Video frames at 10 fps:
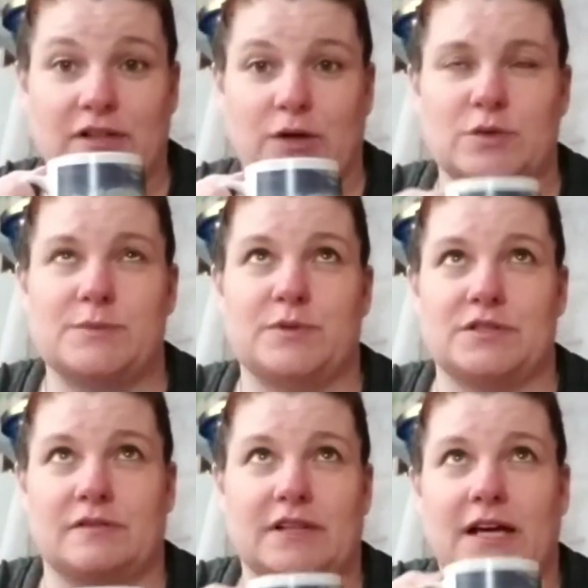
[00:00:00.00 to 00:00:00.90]
like
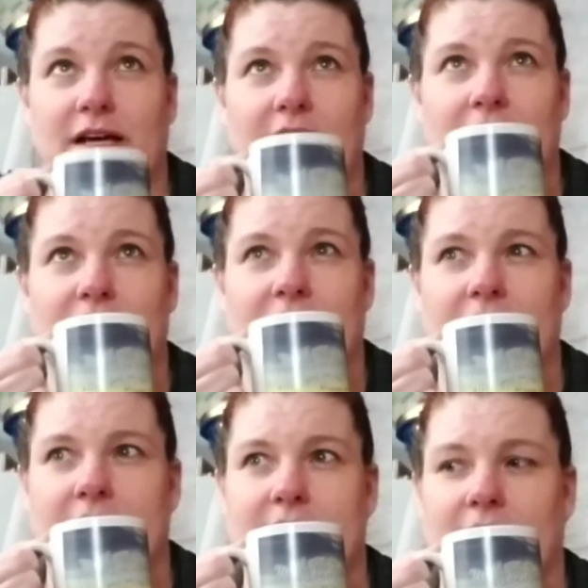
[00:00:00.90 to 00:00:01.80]
Whispers of Love
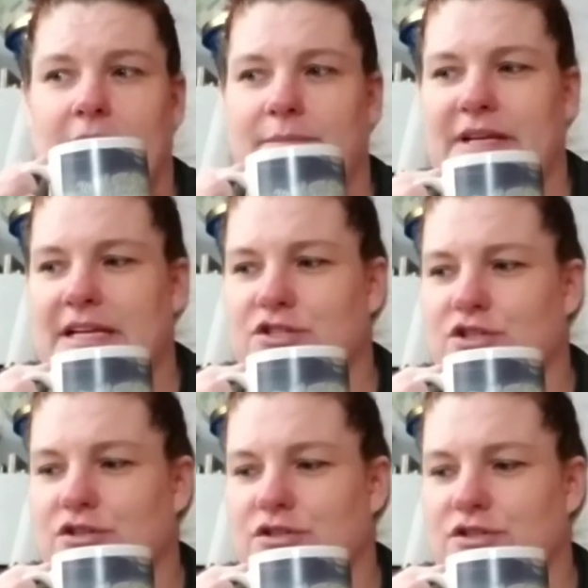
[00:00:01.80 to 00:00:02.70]
and
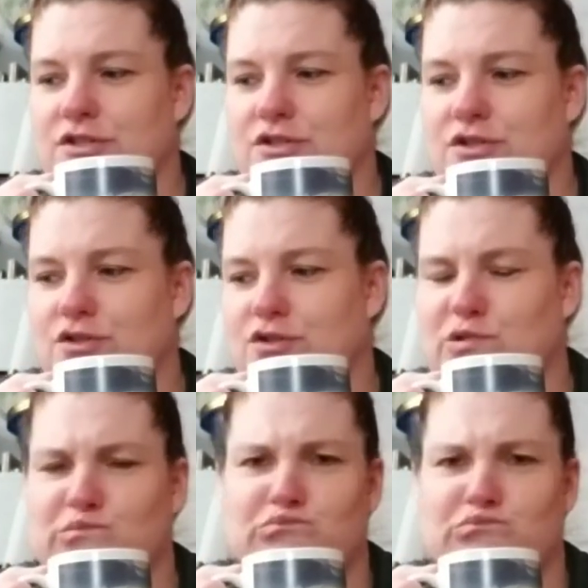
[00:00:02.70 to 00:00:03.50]
Nature's